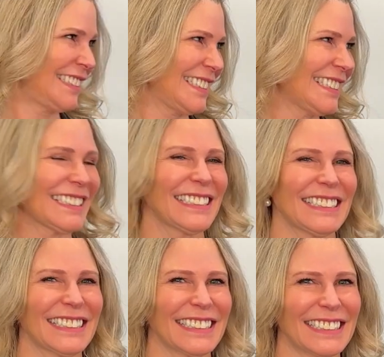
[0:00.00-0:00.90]

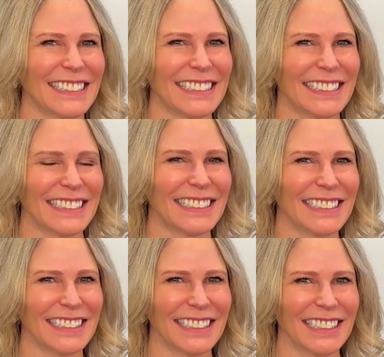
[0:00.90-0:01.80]

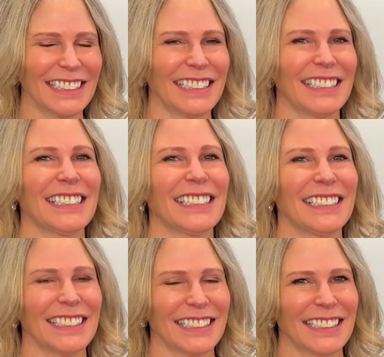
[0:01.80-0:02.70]

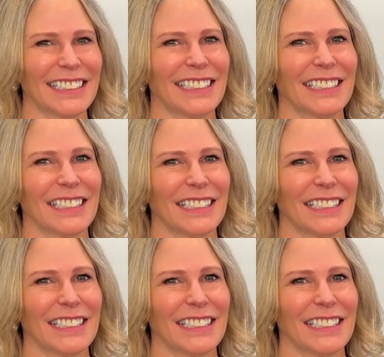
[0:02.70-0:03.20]
(not speaking)